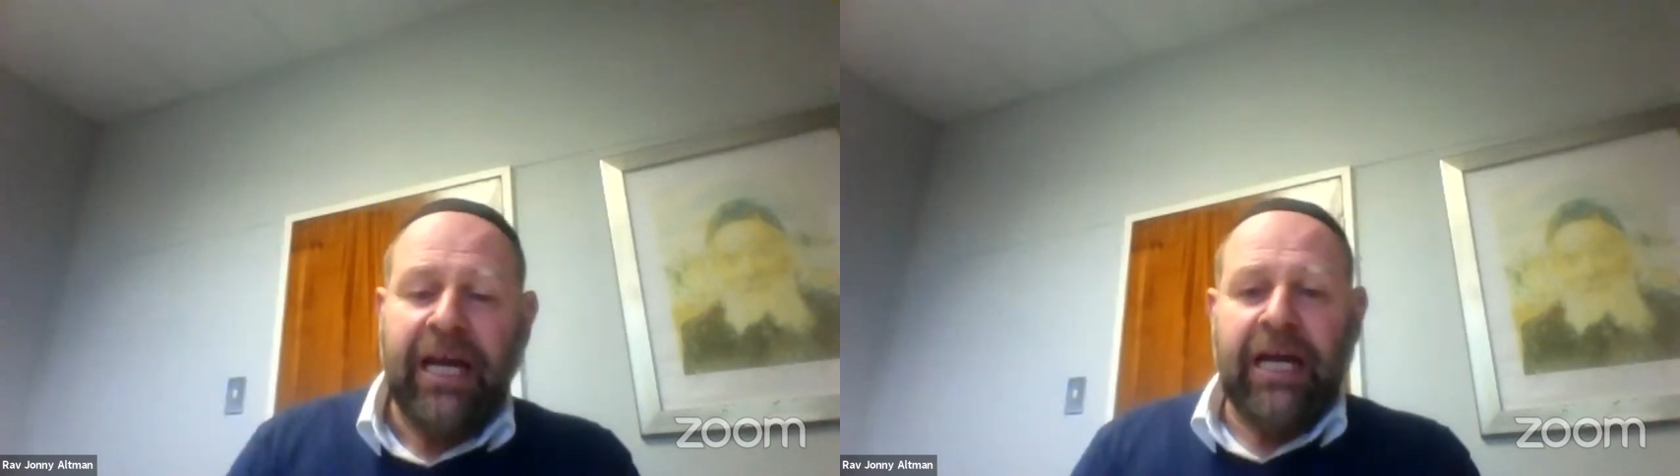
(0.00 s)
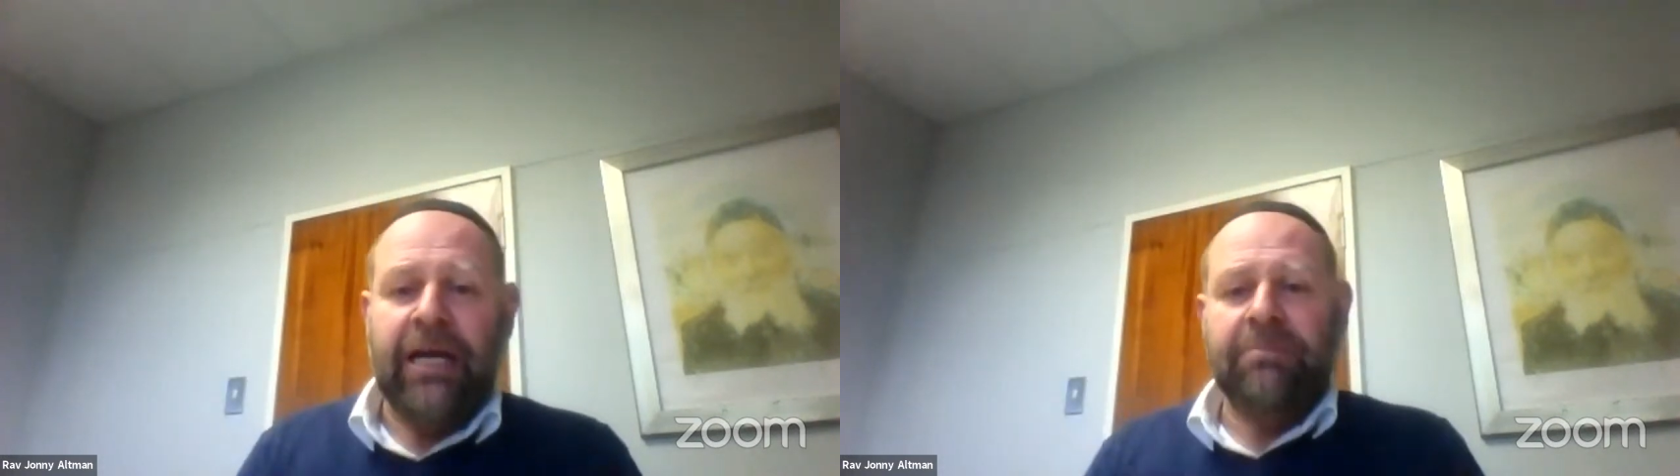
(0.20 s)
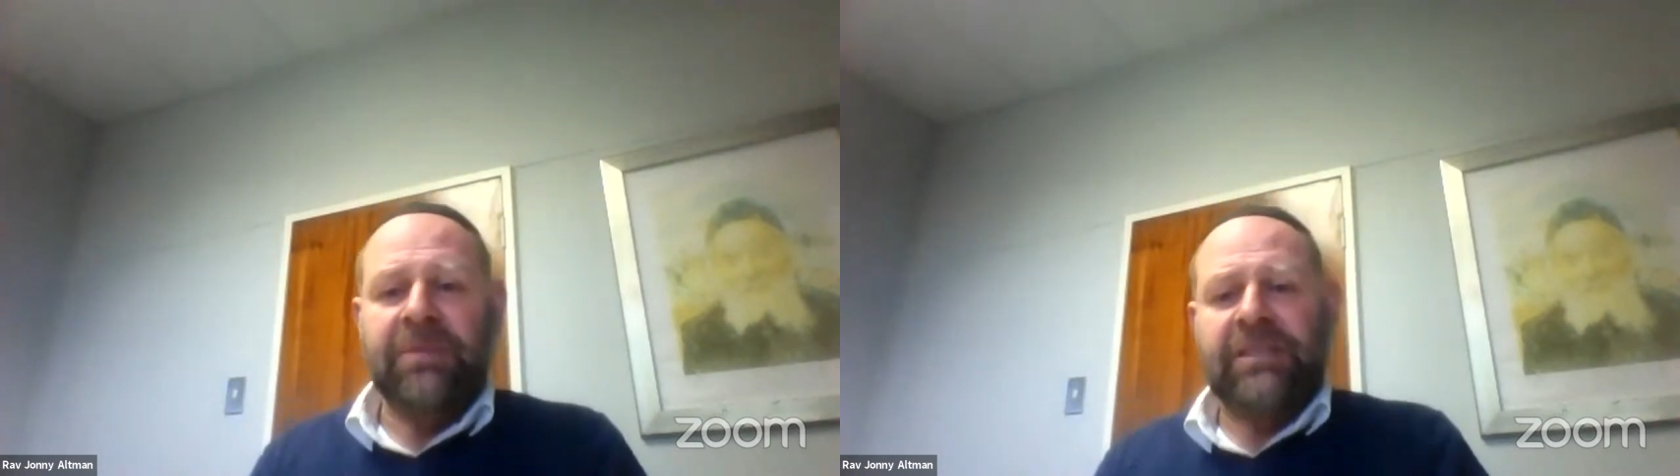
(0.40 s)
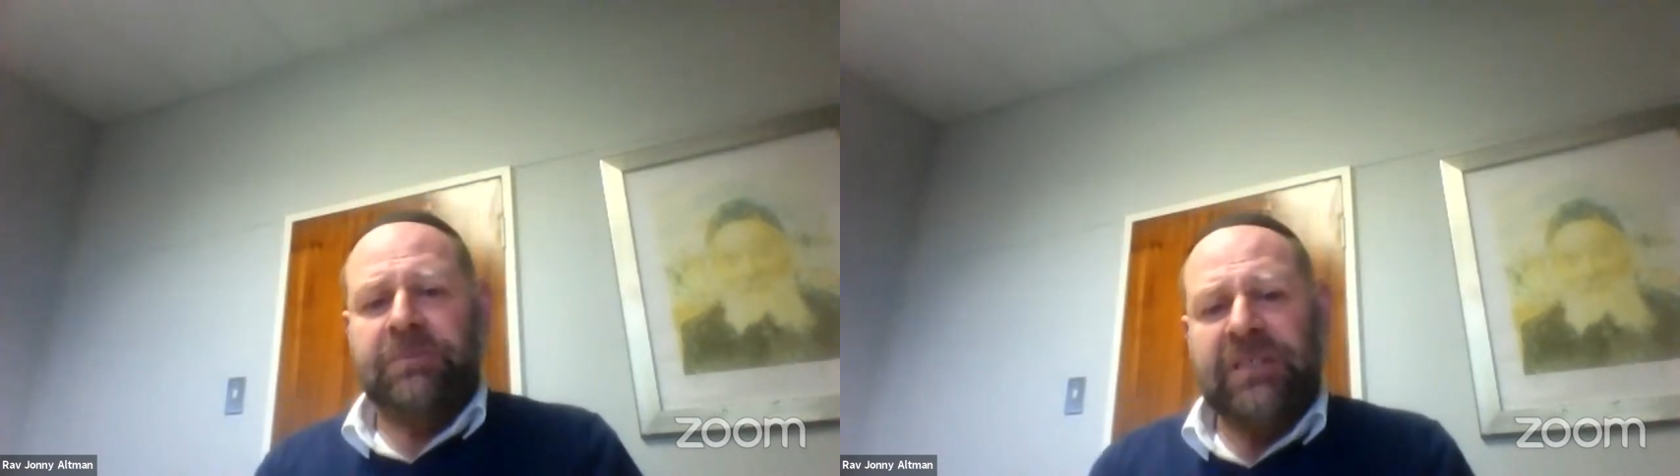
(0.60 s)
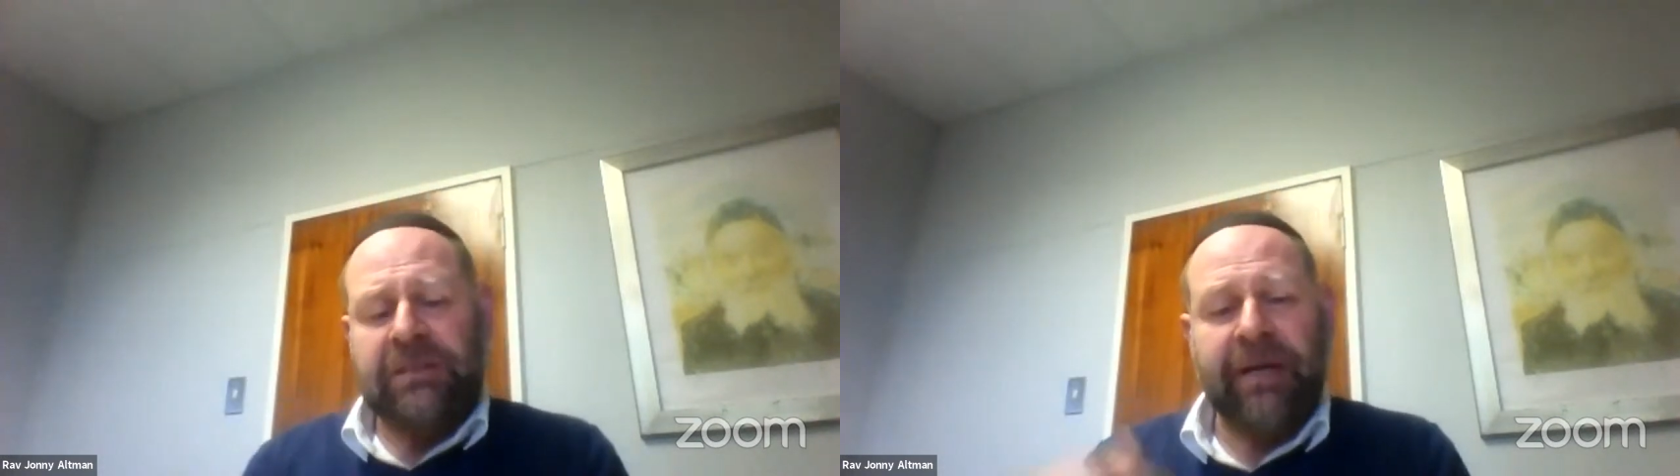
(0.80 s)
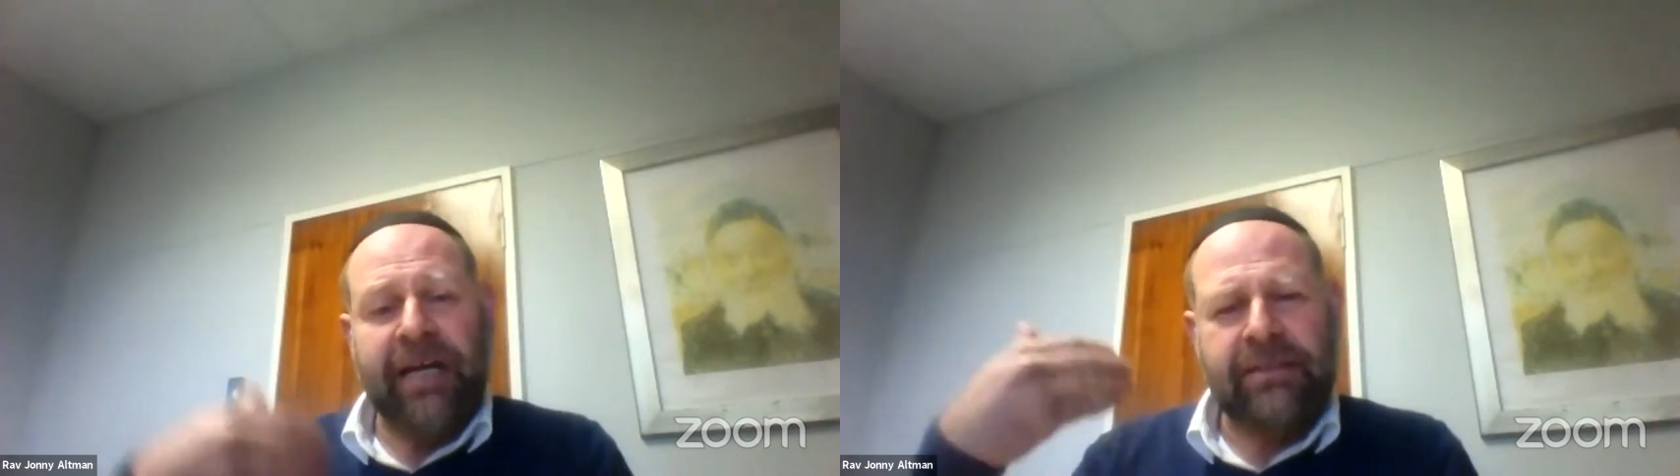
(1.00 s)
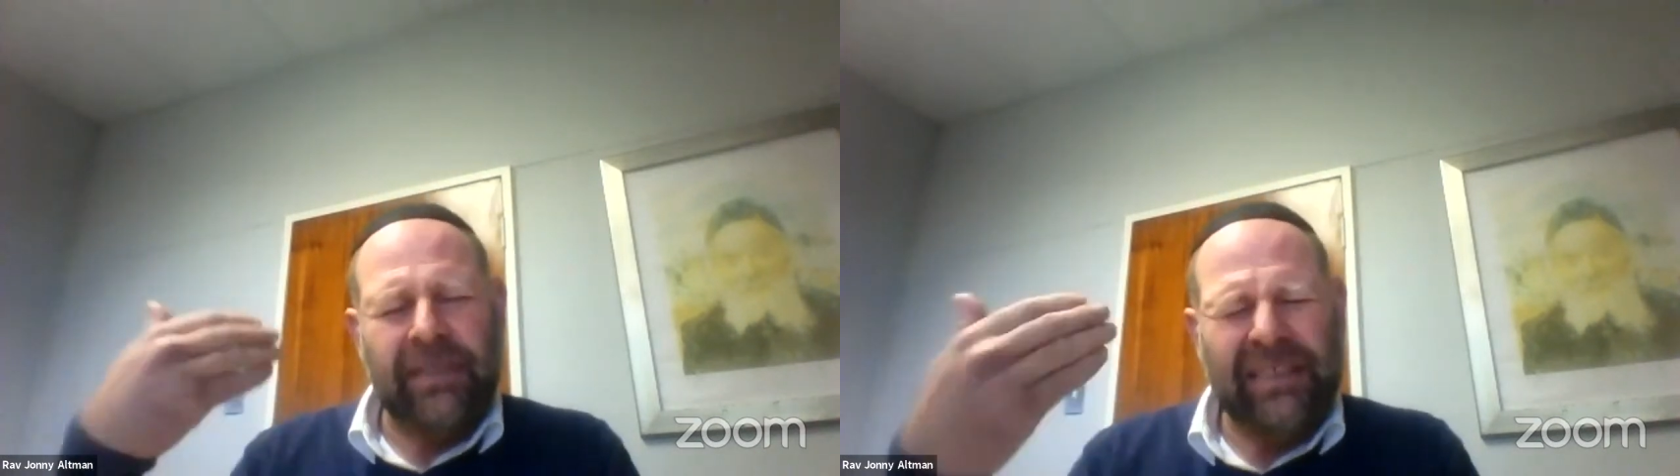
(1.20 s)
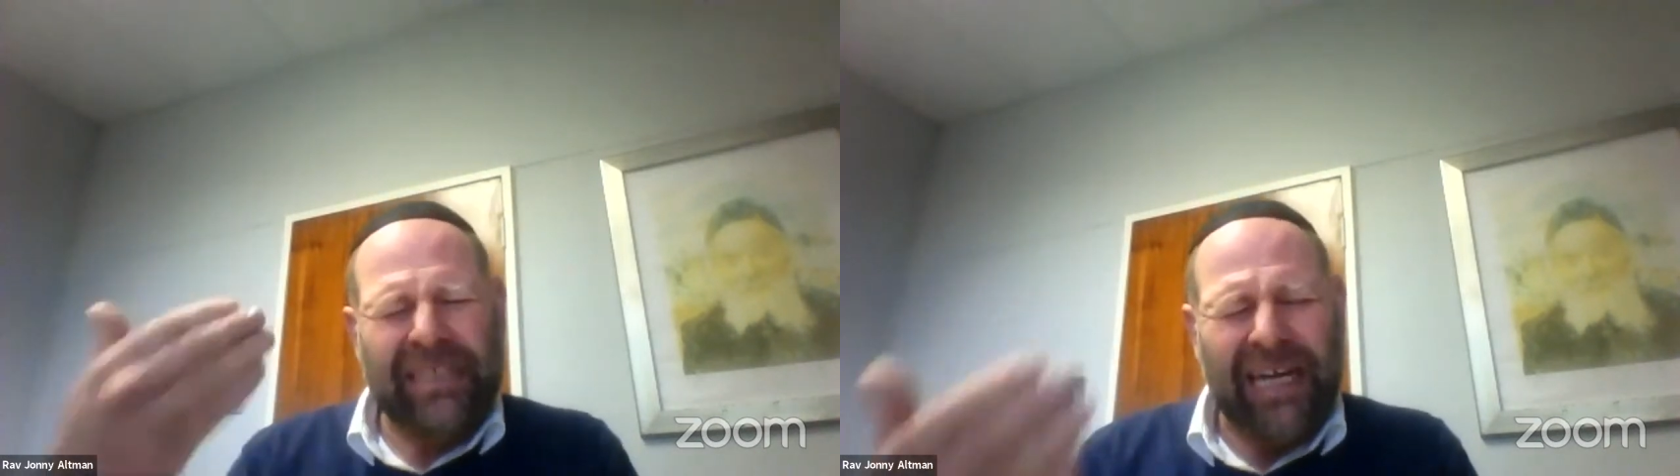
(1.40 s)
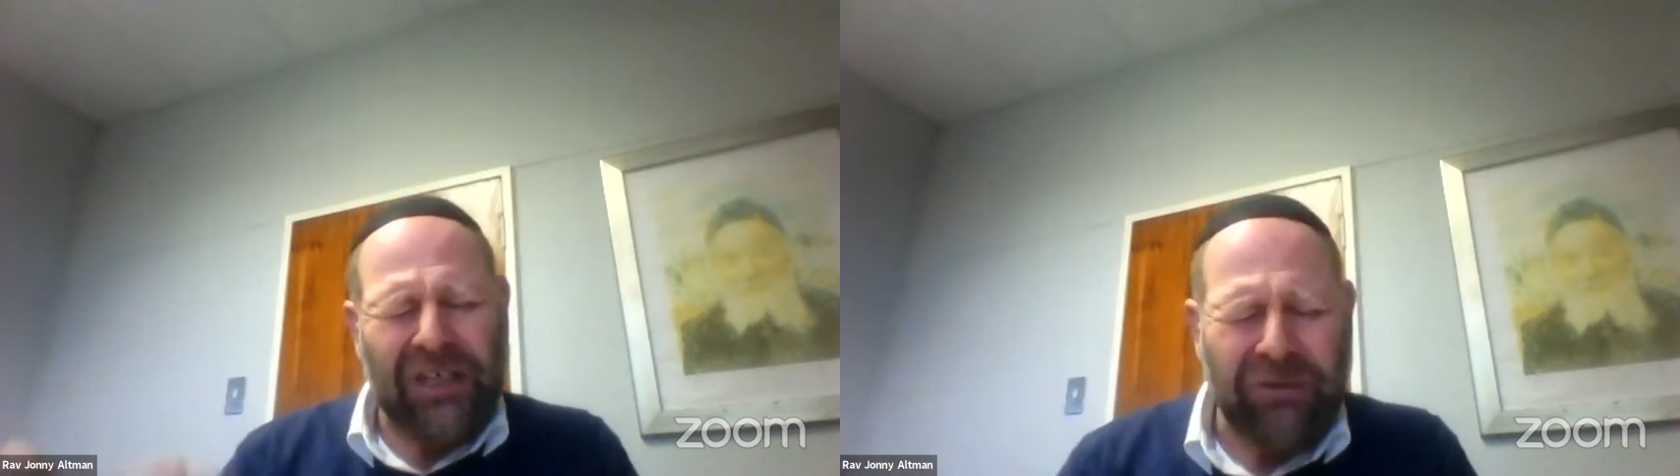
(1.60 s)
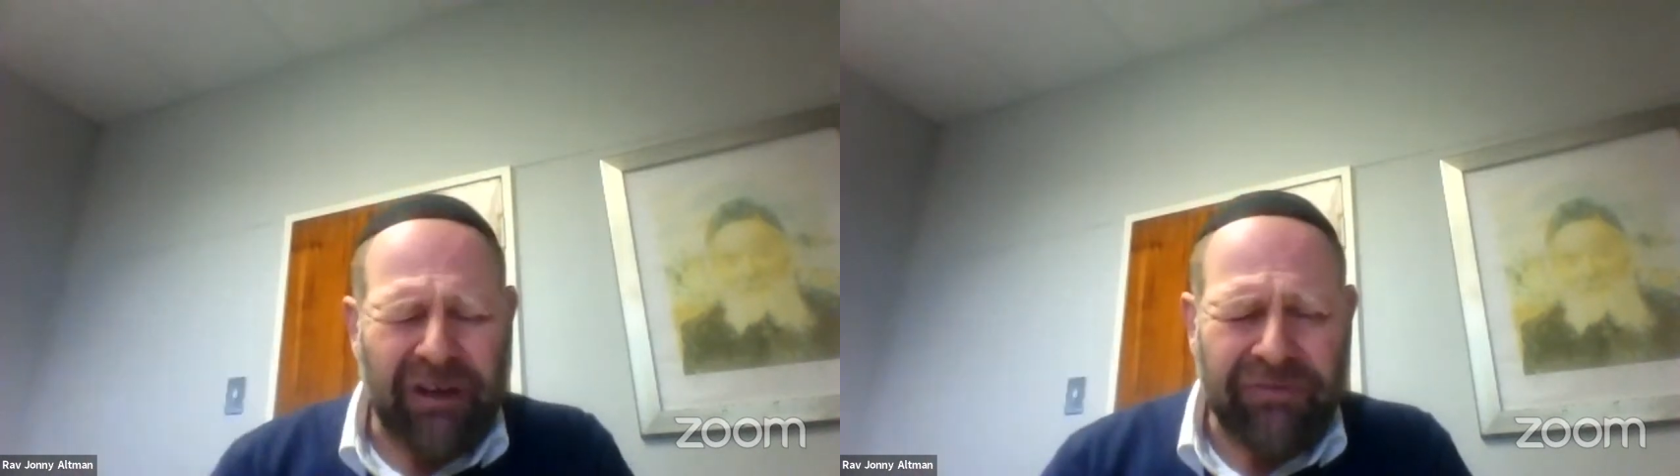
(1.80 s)
It speaks about
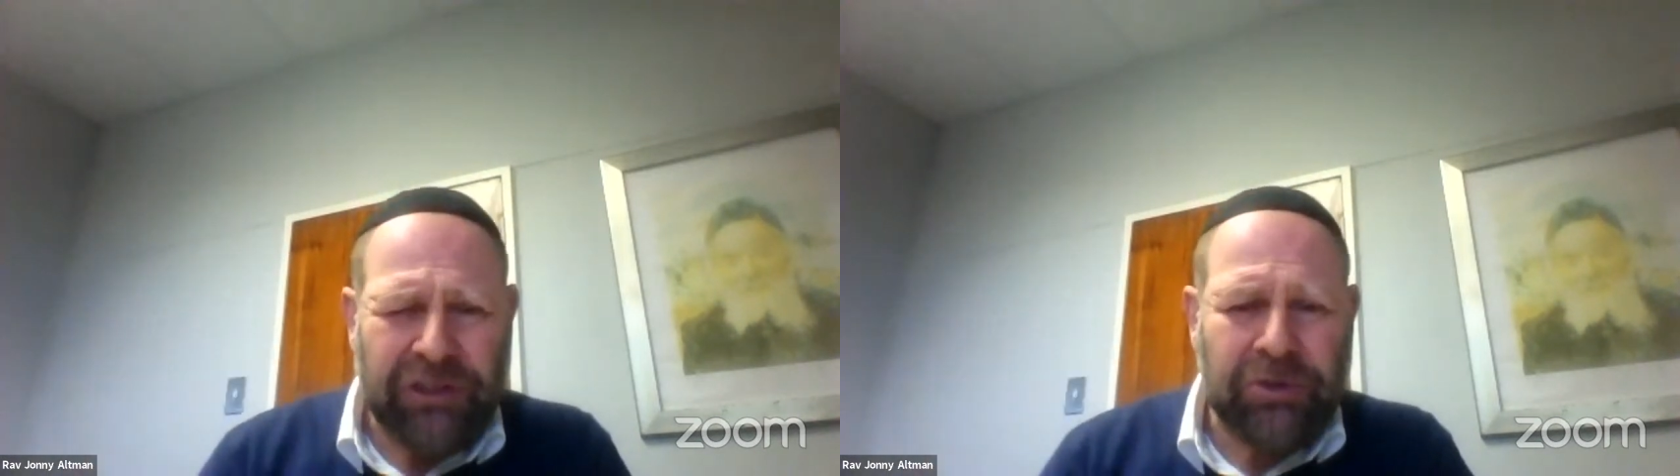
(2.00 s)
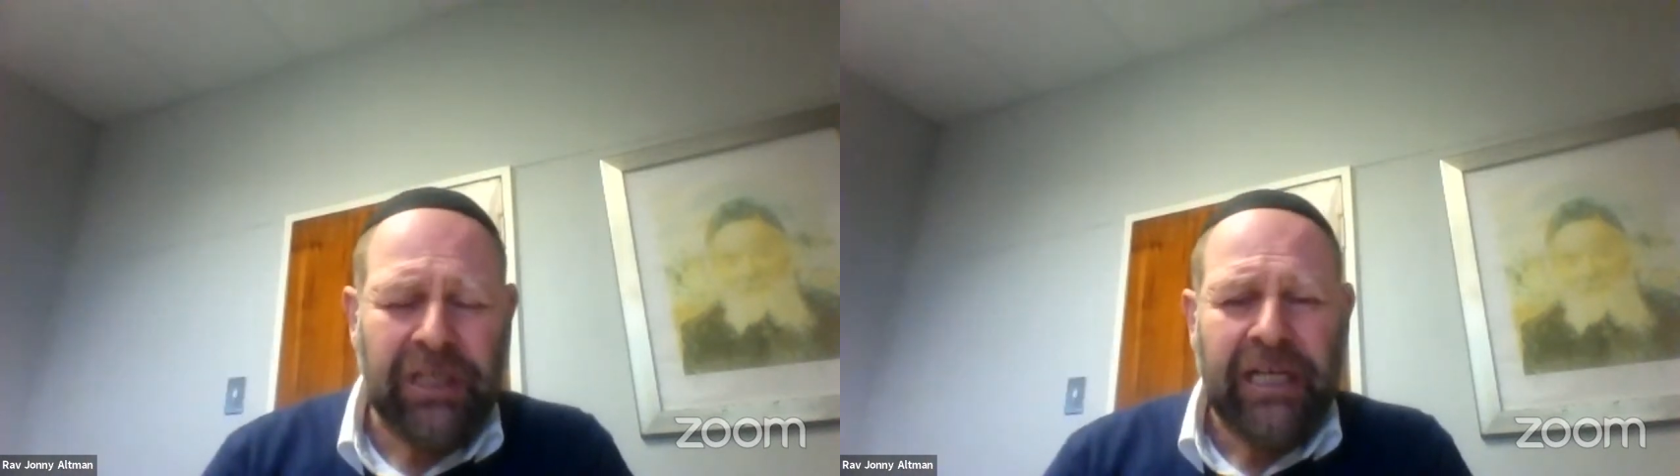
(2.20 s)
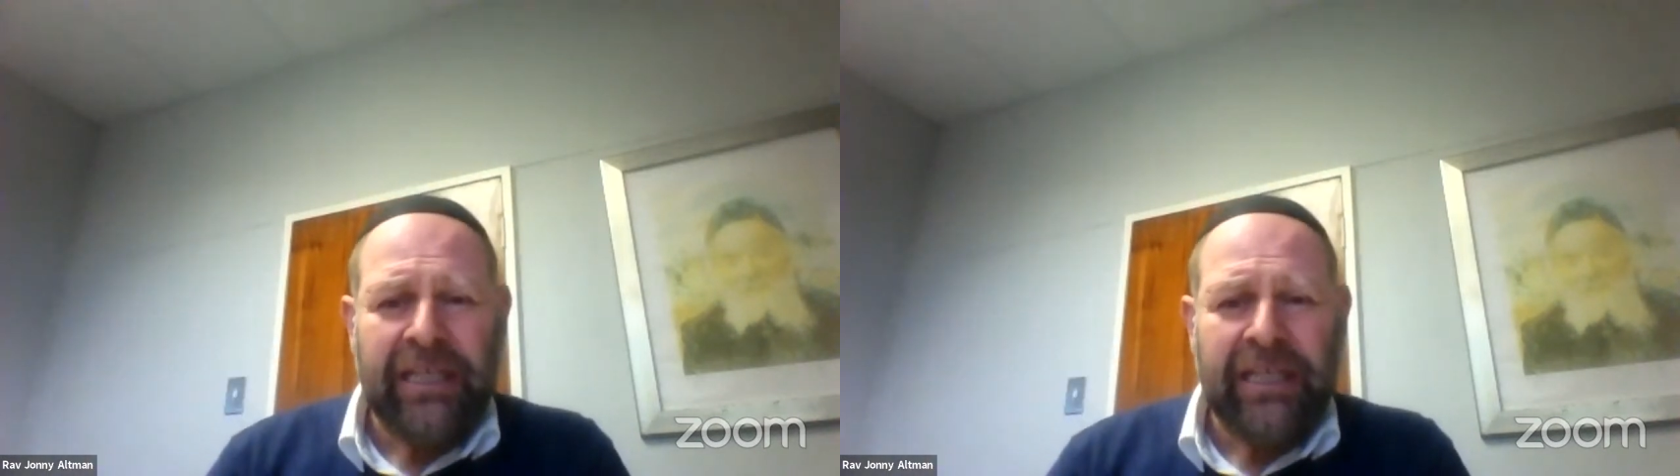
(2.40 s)
Yaakov Avinu,